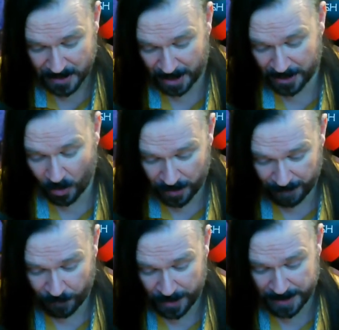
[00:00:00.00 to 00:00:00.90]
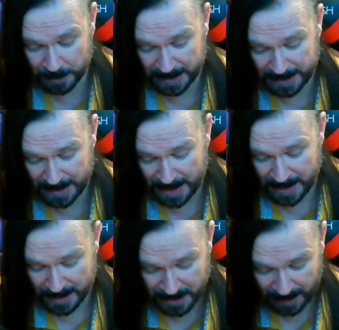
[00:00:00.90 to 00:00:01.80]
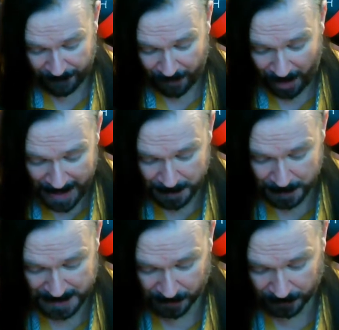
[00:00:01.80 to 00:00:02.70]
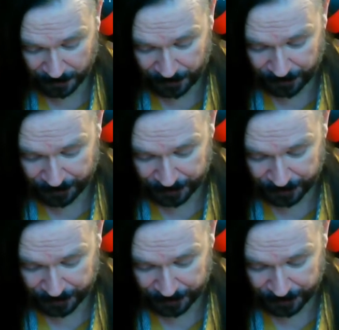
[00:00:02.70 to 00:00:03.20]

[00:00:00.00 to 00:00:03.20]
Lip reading: and unavoidably to confine himself,